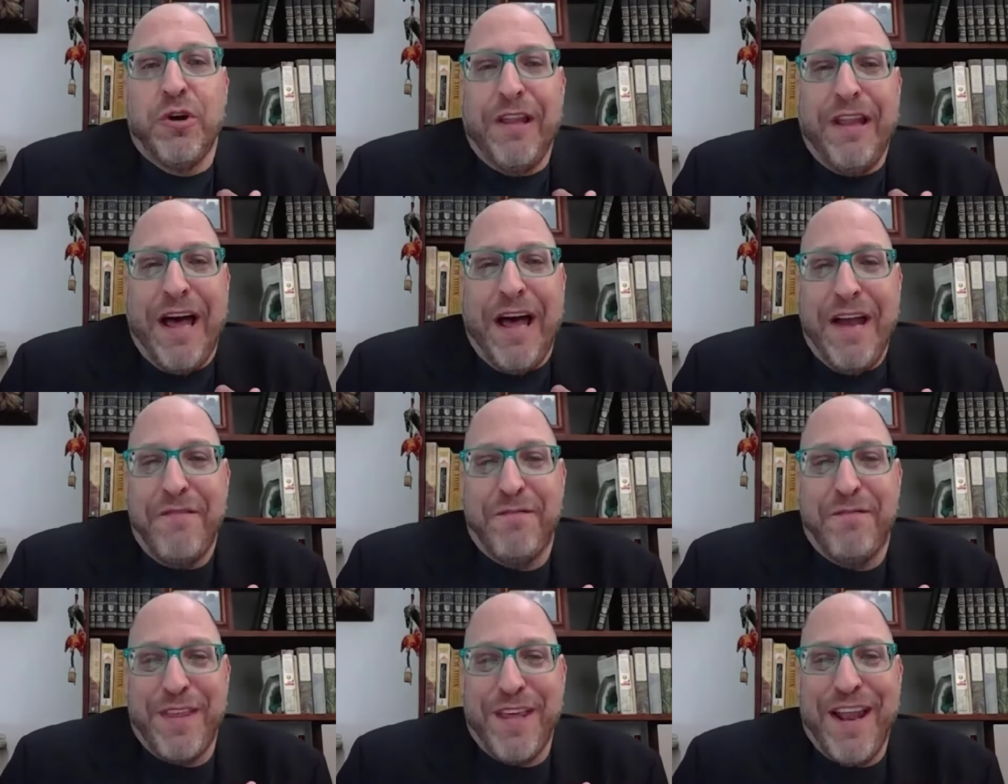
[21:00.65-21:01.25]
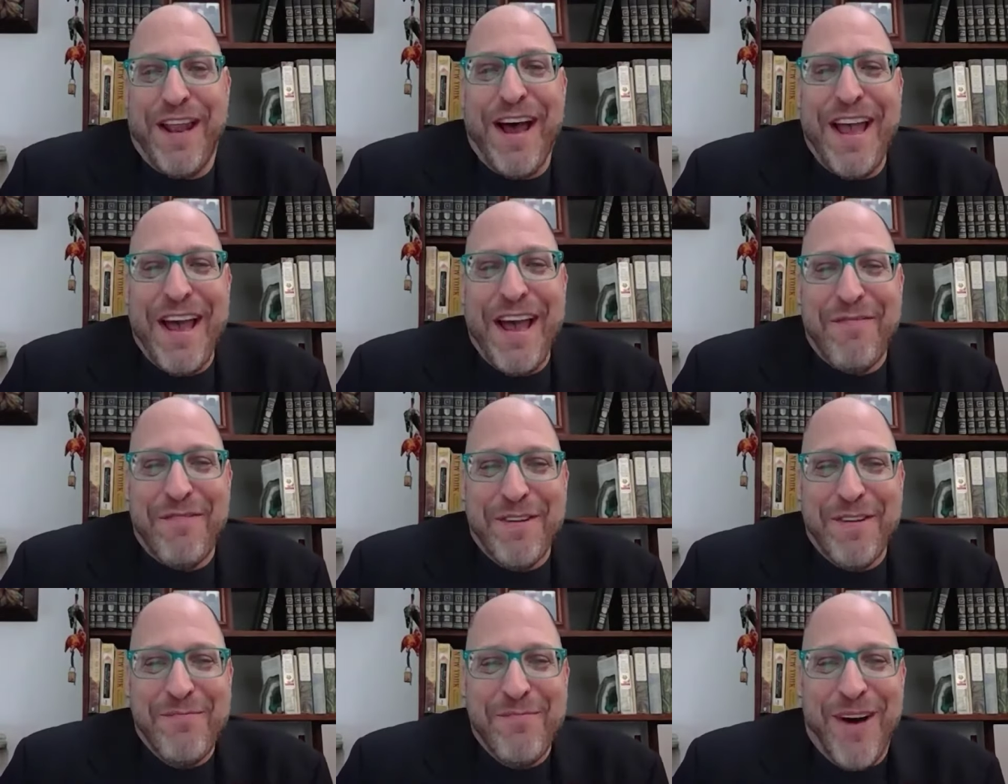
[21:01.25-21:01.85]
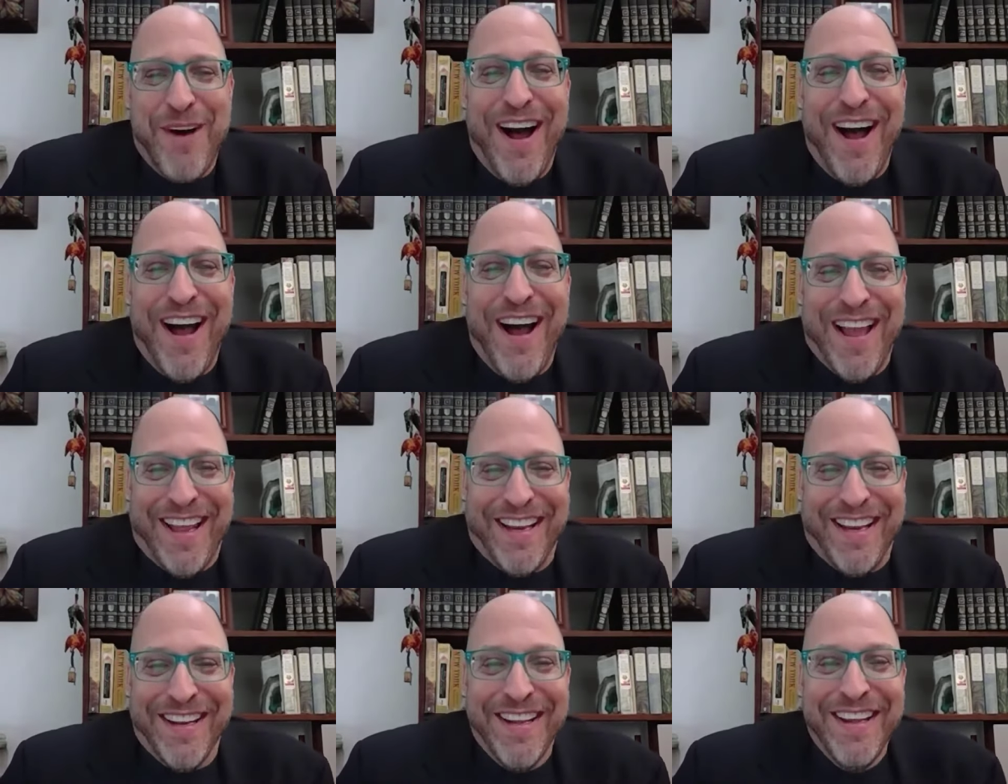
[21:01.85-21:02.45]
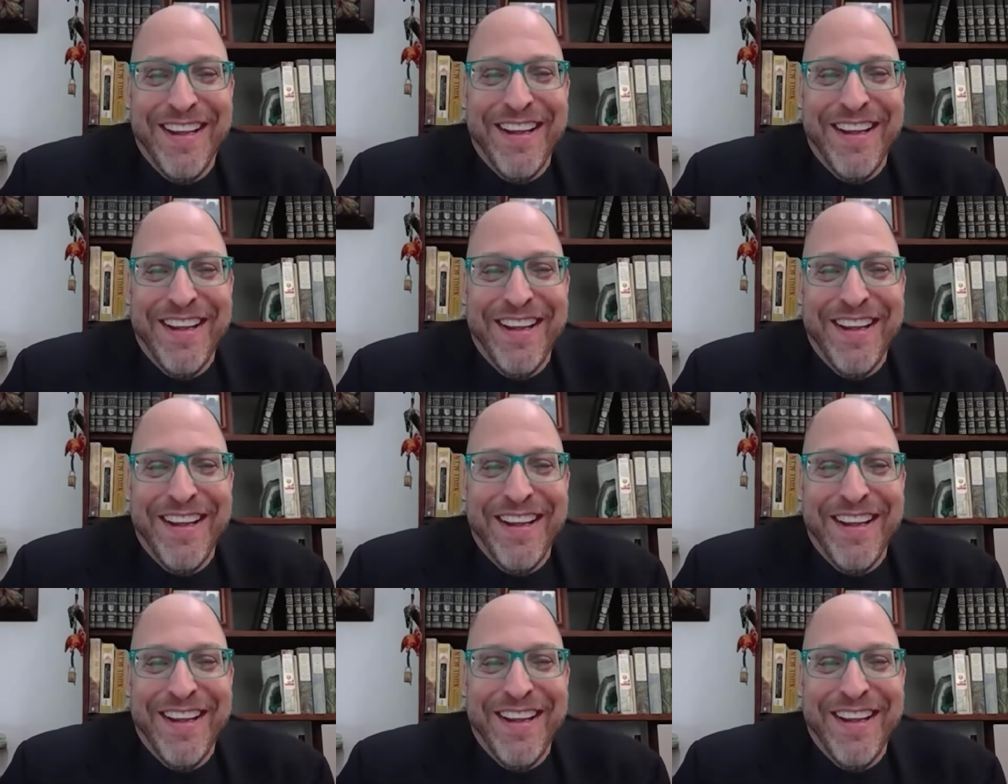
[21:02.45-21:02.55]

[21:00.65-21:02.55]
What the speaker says: life that I have in mine,